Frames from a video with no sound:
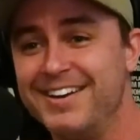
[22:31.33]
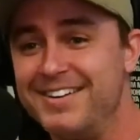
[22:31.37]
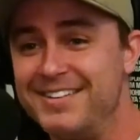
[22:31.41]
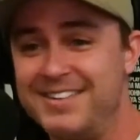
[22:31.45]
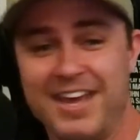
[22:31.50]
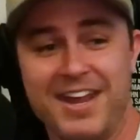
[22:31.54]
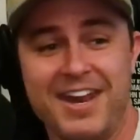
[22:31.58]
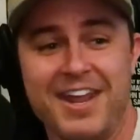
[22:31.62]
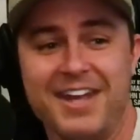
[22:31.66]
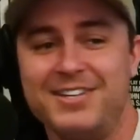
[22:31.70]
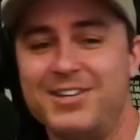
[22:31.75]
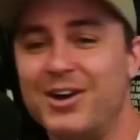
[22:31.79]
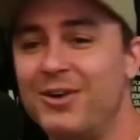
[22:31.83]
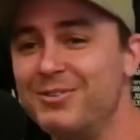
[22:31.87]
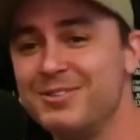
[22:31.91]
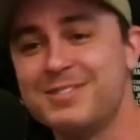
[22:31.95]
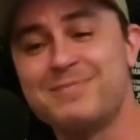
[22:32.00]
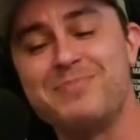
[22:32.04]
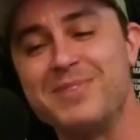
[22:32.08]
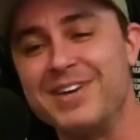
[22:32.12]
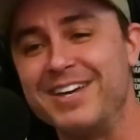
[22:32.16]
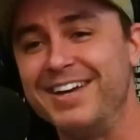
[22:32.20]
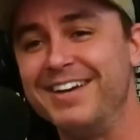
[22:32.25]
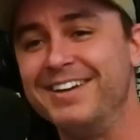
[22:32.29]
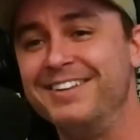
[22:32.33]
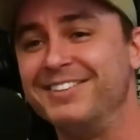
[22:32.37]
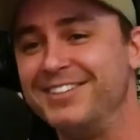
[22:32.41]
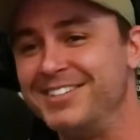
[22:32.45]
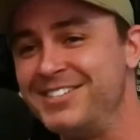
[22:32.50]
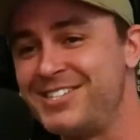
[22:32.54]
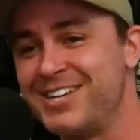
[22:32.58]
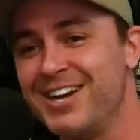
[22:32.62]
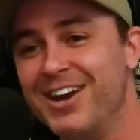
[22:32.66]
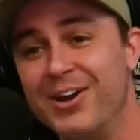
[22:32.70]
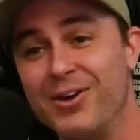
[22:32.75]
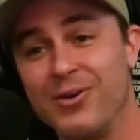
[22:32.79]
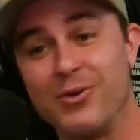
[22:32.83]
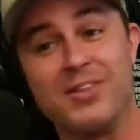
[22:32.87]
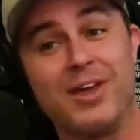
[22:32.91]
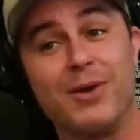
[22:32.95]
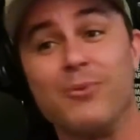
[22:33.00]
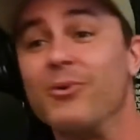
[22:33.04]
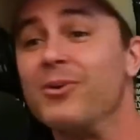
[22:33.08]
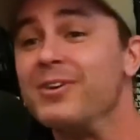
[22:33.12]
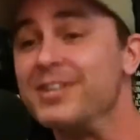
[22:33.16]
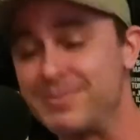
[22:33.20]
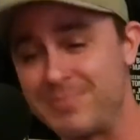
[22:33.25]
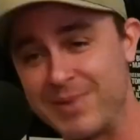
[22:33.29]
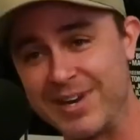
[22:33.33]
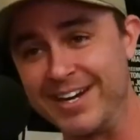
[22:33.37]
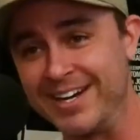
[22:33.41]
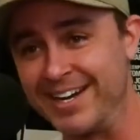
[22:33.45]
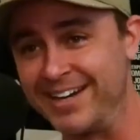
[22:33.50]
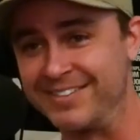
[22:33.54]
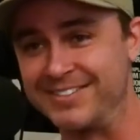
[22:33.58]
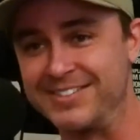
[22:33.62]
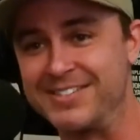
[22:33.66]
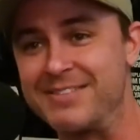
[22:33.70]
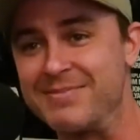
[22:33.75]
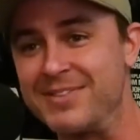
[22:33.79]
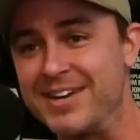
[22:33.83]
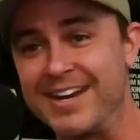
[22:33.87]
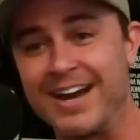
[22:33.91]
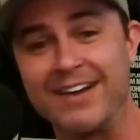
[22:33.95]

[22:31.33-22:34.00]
They don't speak English, or they weren't speaking English to me.